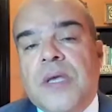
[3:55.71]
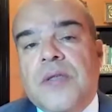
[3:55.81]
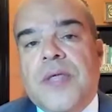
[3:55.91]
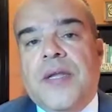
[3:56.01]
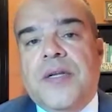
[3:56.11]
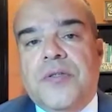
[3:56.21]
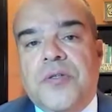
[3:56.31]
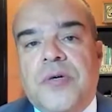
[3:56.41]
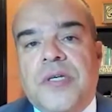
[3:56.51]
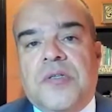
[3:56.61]
that in
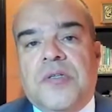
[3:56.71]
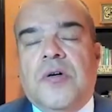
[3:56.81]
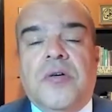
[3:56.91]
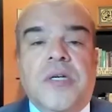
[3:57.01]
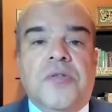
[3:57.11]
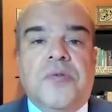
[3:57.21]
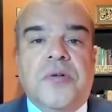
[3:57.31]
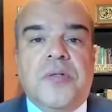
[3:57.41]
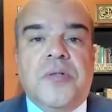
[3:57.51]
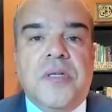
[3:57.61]
doing so,
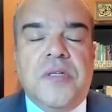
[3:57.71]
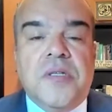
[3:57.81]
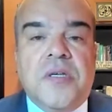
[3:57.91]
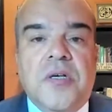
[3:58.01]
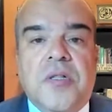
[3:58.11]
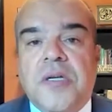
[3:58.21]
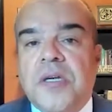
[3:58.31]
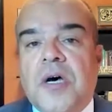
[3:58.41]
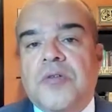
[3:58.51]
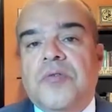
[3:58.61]
Israel is killing
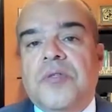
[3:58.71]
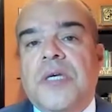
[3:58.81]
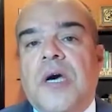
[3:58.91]
not only